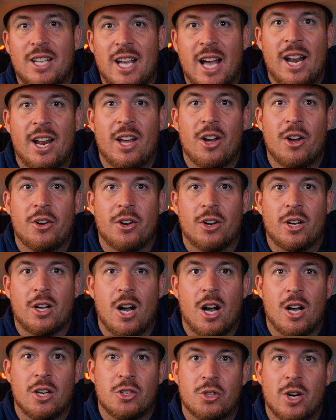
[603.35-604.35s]
got it under
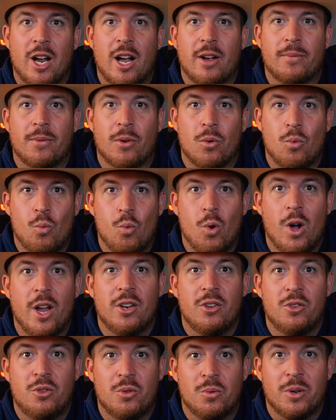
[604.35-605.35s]
contract for
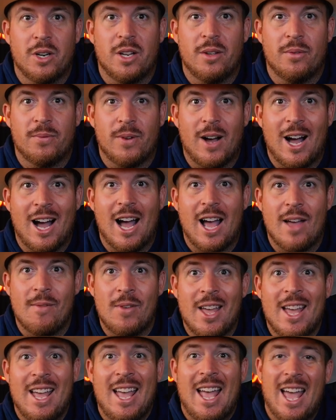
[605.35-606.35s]
125,
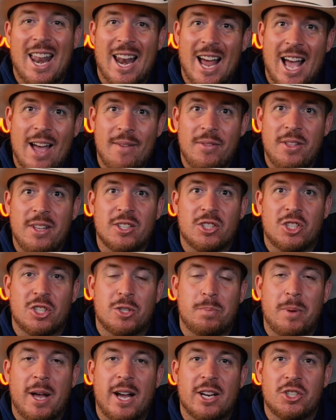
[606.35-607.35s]
and I had the
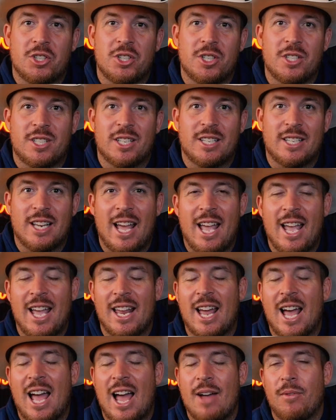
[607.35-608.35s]
inspection today,
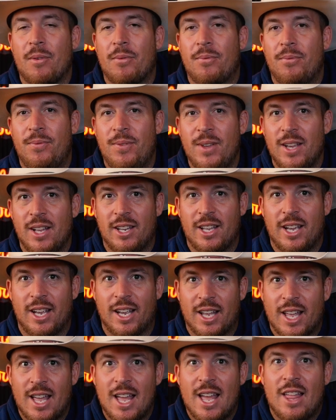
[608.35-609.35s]
and I have a
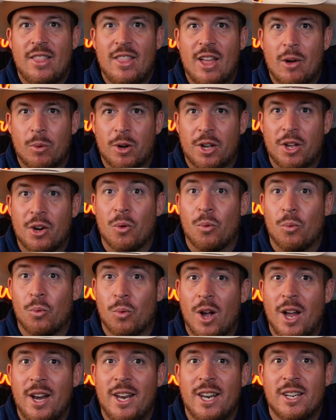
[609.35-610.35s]
feeling that we're gonna
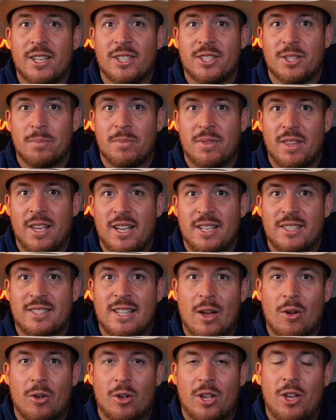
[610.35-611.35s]
run into some things
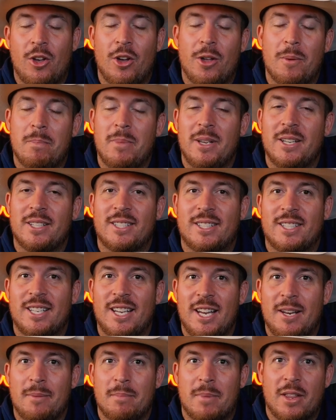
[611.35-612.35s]
that couldn't be
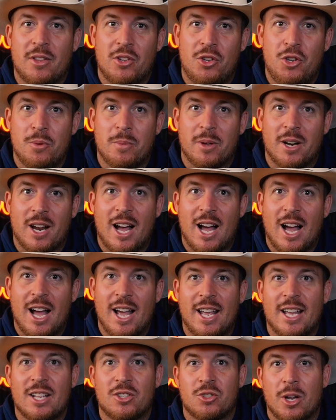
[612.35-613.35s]
seen by the human
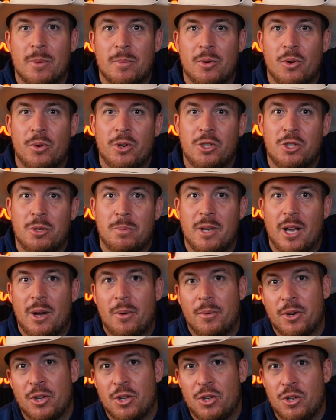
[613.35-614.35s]
eye, and so I'm going to be
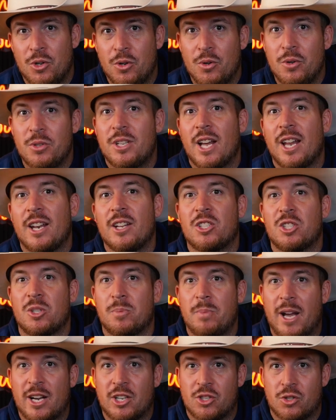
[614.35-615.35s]
able to use that
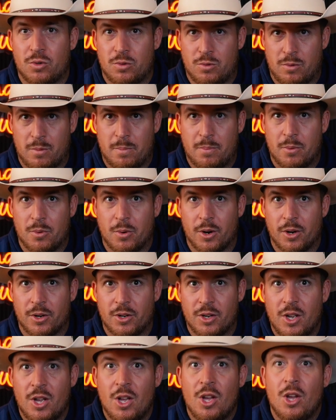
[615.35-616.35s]
inspection
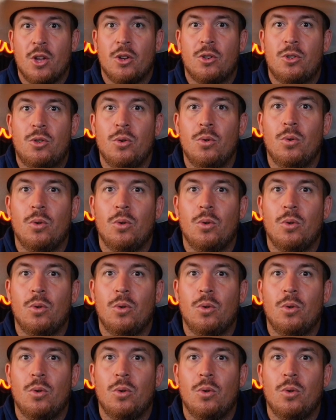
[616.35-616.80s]
report to